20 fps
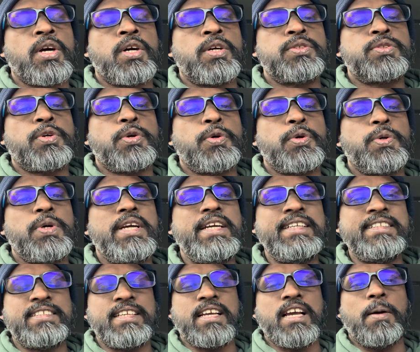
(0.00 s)
So
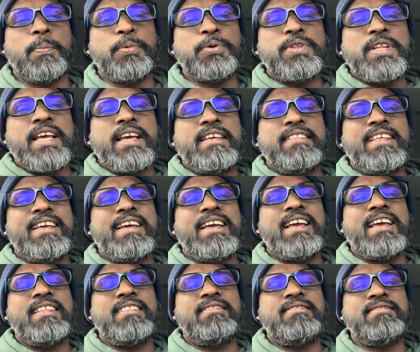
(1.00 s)
in Singapore,
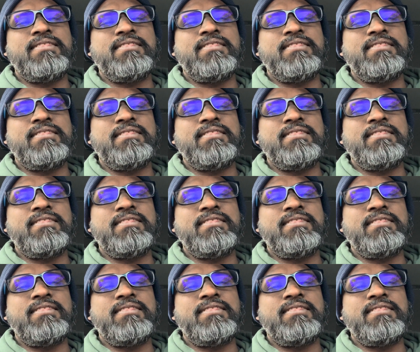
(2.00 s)
they